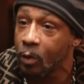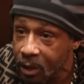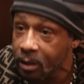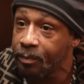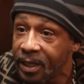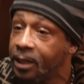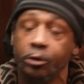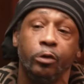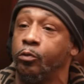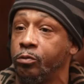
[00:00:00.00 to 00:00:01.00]
one of the
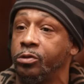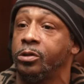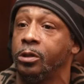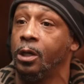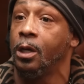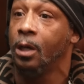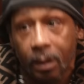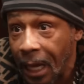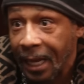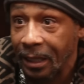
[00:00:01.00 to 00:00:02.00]
big dudes.
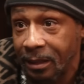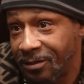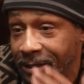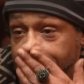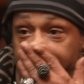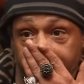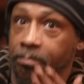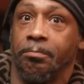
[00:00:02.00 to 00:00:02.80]
Like it just,